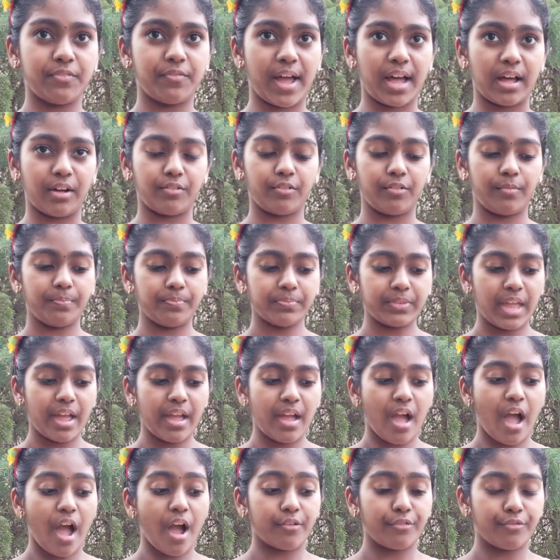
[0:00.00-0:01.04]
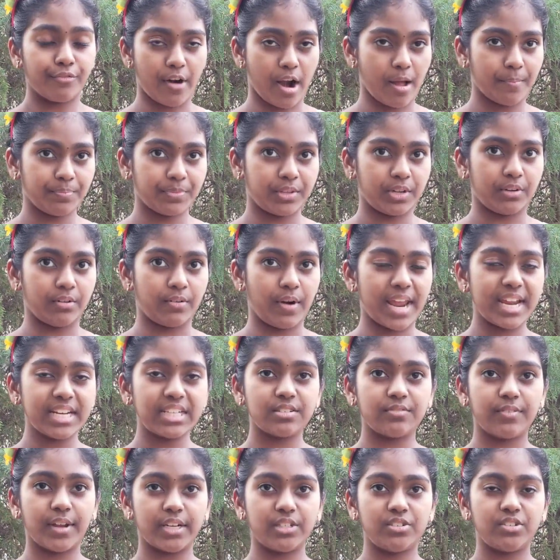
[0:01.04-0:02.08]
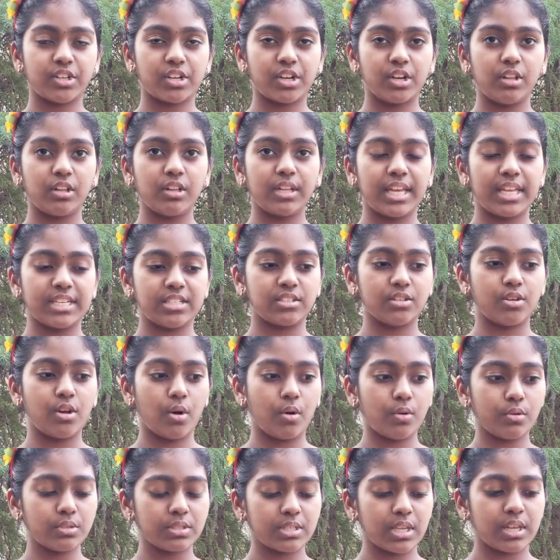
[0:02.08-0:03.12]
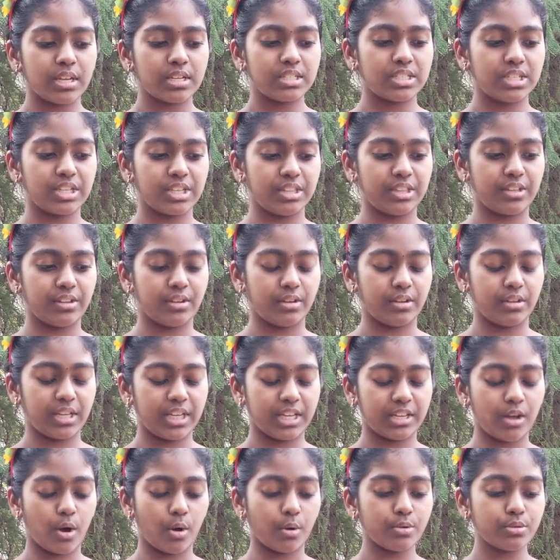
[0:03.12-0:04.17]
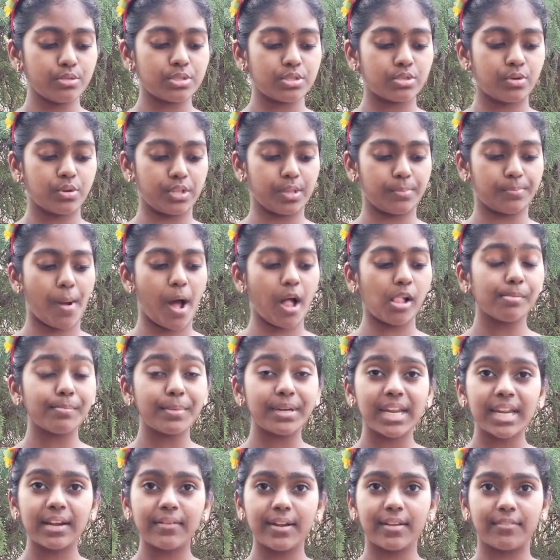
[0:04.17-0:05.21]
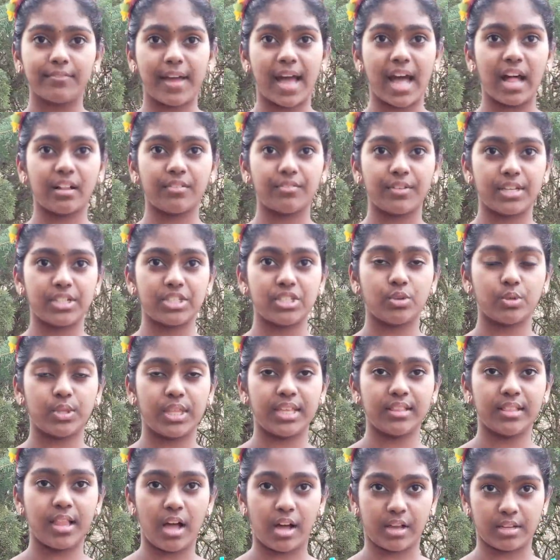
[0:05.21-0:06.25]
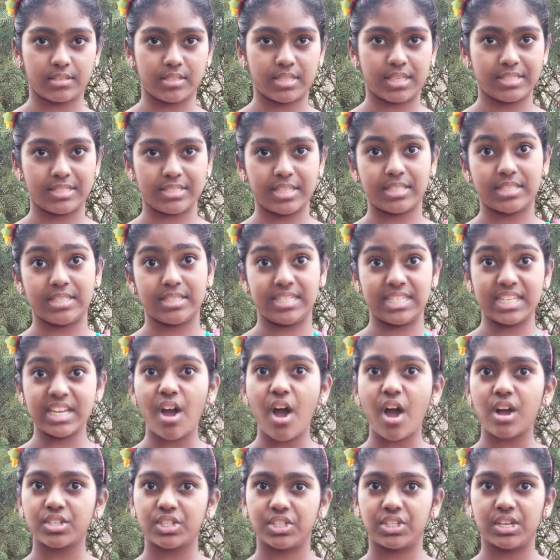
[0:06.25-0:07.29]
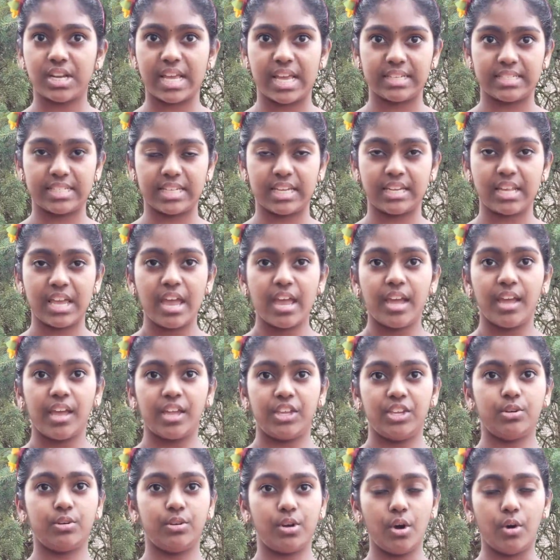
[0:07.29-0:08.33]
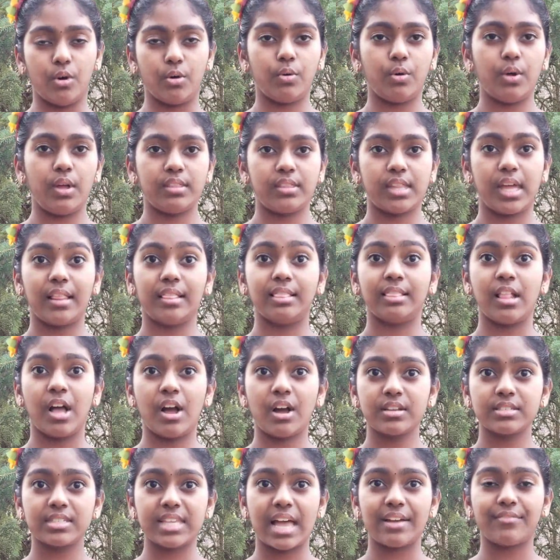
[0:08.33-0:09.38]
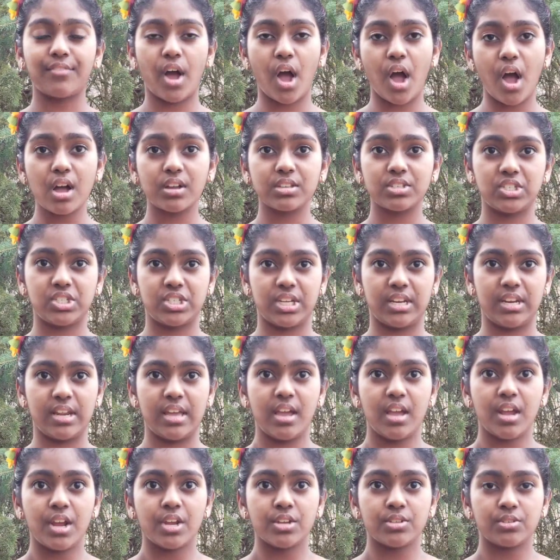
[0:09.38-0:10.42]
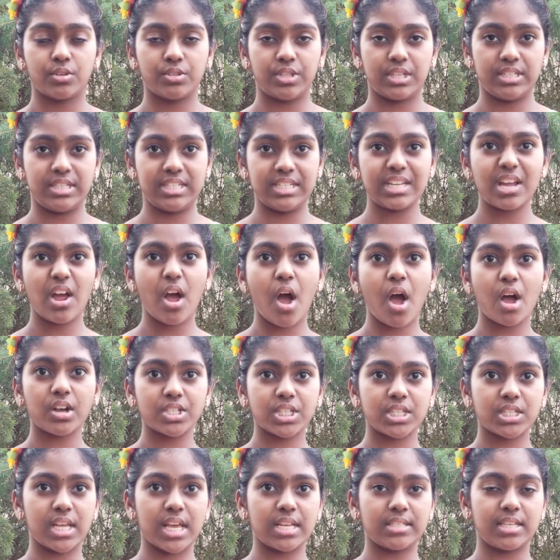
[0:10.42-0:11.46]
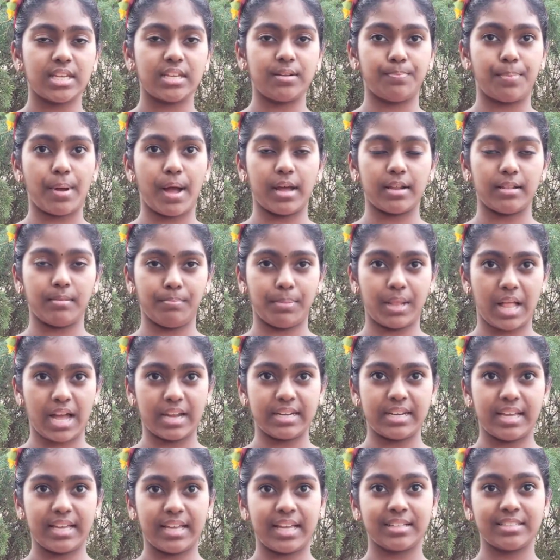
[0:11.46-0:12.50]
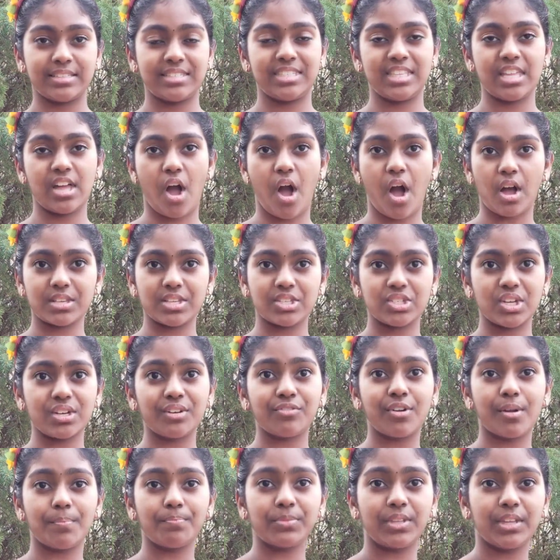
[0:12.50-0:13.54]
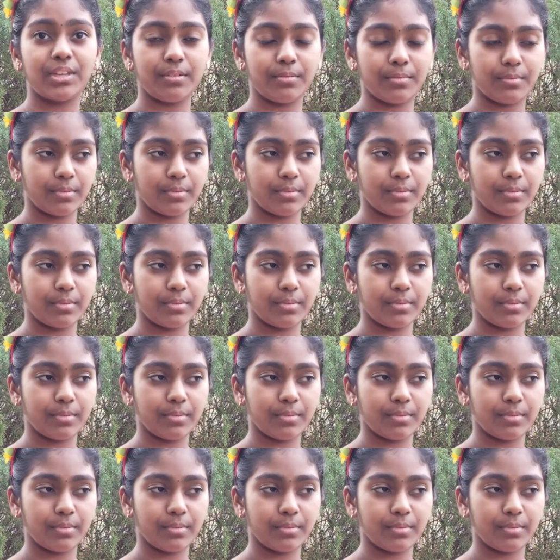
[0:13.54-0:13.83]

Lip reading: valve. From the right ventricle, it goes through the pulmonary valve into the lungs. Since it's deoxygenated, you know that lungs have oxygen. So the deoxygenated blood gets the oxygen from the